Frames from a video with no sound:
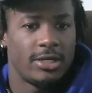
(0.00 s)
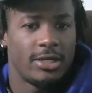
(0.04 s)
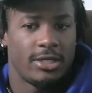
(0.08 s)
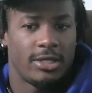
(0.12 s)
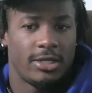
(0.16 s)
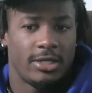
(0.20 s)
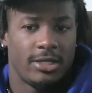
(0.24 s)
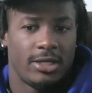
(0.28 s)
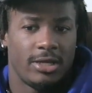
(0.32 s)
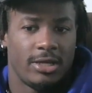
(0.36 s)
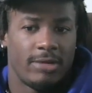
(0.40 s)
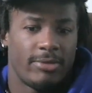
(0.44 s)

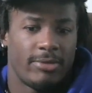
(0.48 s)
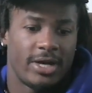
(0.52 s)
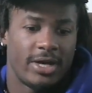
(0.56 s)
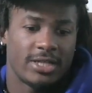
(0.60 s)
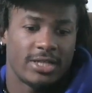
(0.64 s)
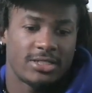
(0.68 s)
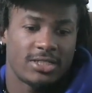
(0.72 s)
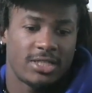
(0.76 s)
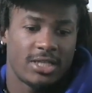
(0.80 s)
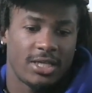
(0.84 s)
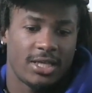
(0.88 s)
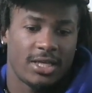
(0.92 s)
your
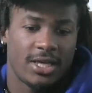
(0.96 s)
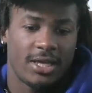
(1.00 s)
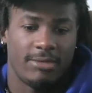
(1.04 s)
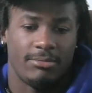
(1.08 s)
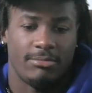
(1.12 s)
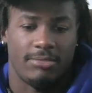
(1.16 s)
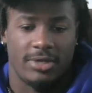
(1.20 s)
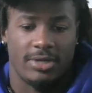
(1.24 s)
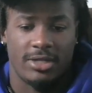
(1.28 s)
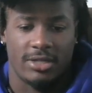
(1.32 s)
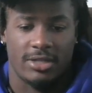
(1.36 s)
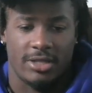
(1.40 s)
mindset can't
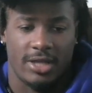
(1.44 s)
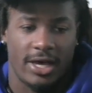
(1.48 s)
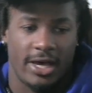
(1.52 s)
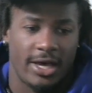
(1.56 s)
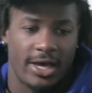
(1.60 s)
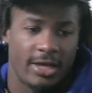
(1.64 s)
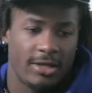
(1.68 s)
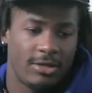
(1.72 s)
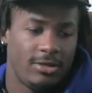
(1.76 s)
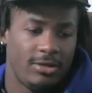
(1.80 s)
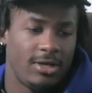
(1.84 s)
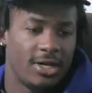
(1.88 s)
be that.
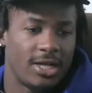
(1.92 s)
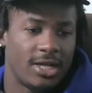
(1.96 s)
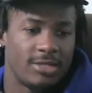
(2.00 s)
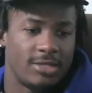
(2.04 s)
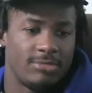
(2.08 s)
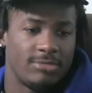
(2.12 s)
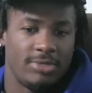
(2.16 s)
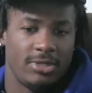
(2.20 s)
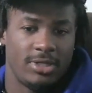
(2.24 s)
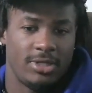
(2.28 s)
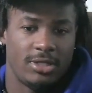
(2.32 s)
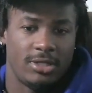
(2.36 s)
You gotta
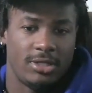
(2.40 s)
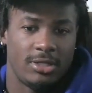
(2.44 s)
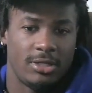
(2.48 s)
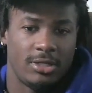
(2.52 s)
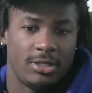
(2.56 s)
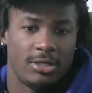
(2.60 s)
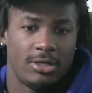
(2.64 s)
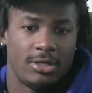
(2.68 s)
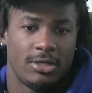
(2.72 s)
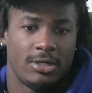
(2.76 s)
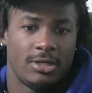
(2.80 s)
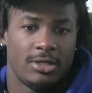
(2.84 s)
be
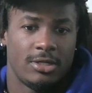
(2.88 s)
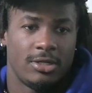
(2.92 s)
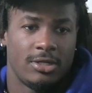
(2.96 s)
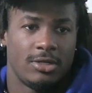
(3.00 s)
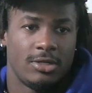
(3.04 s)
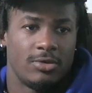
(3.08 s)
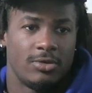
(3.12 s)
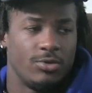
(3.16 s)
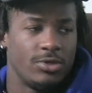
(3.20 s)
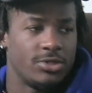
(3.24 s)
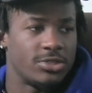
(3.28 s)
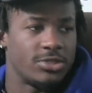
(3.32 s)

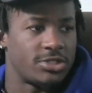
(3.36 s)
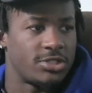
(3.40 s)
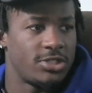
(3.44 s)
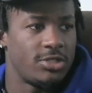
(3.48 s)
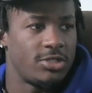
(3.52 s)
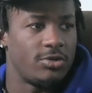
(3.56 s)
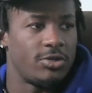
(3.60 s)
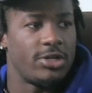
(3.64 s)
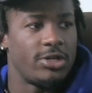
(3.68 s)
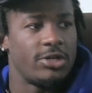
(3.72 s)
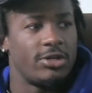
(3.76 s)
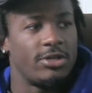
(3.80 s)
we're still
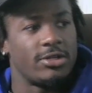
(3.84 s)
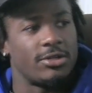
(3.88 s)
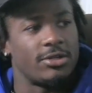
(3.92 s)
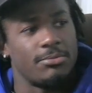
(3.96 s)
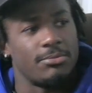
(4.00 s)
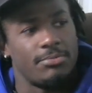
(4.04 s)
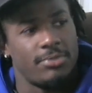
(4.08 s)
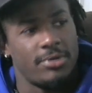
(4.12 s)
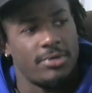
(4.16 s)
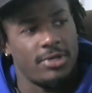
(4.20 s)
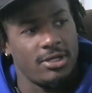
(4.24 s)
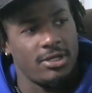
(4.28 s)
here to
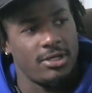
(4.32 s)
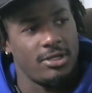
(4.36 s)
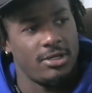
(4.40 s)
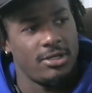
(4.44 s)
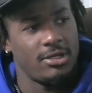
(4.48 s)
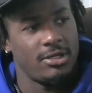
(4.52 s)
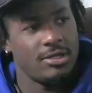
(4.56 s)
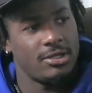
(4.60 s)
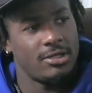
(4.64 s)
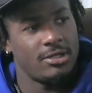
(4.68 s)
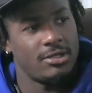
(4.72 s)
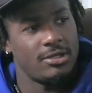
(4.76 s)
compete.
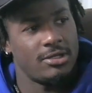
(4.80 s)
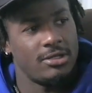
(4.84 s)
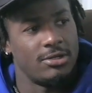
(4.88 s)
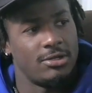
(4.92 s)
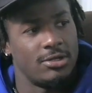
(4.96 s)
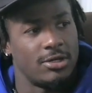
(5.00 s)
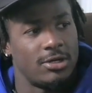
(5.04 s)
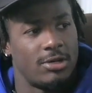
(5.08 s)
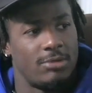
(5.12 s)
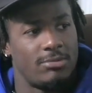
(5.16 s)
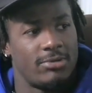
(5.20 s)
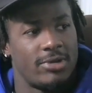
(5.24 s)
Yeah. You
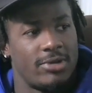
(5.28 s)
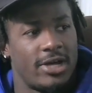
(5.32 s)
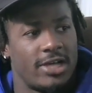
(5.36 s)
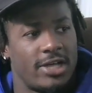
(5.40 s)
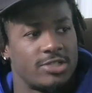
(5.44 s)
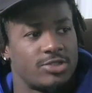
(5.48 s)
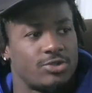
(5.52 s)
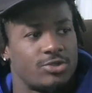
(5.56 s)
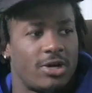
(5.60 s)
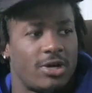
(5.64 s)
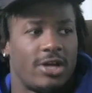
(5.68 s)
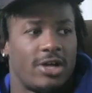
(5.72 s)
know, I'm not
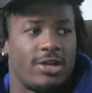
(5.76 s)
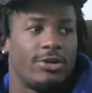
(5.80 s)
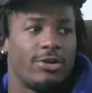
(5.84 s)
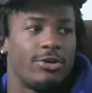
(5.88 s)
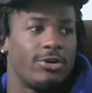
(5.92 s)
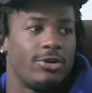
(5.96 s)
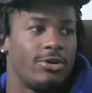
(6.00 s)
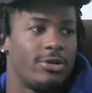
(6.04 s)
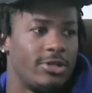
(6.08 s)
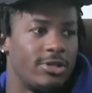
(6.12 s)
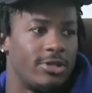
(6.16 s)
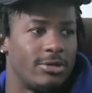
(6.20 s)
trying to
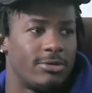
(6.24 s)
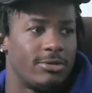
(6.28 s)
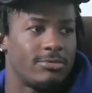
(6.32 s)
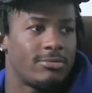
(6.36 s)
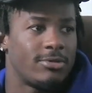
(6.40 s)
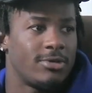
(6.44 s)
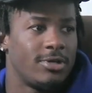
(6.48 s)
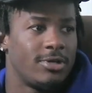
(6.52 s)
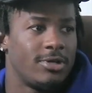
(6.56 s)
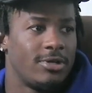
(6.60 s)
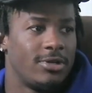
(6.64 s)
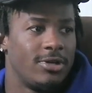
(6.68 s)
hurt him.
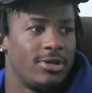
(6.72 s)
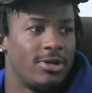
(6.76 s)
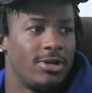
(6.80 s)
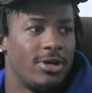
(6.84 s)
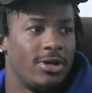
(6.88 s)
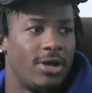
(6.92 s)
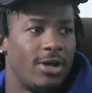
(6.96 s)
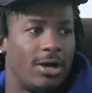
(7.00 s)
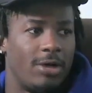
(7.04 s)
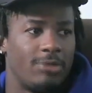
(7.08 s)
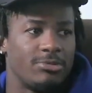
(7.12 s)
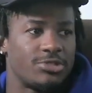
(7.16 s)

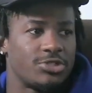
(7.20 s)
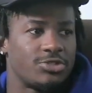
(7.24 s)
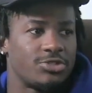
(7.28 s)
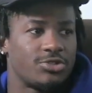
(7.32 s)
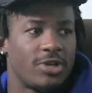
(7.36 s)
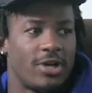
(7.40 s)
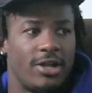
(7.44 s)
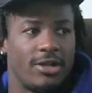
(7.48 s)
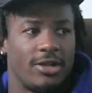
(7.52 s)
I'm just trying to